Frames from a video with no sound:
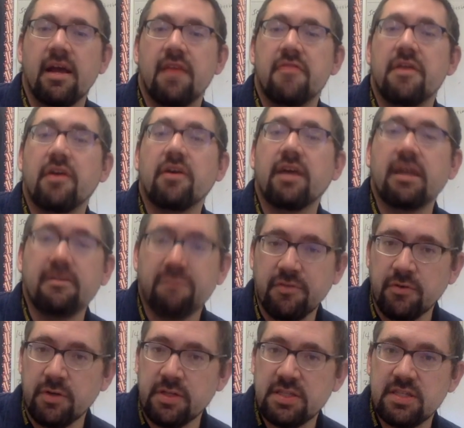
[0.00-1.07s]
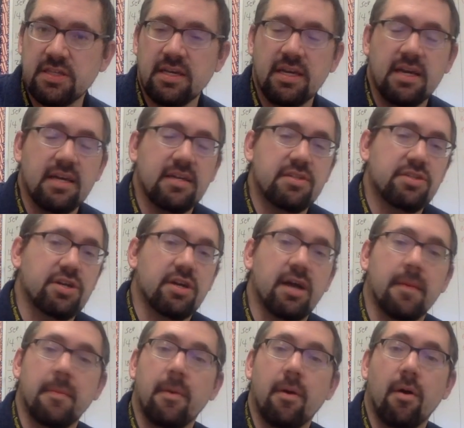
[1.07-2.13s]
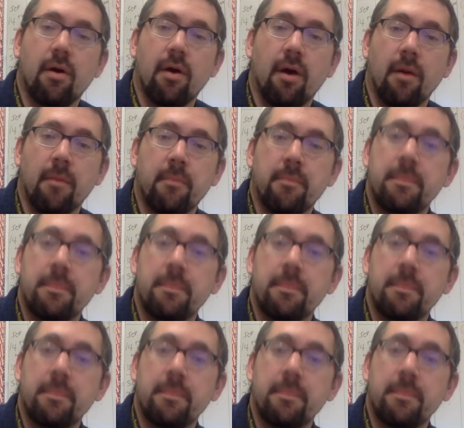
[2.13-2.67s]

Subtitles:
their influence took up a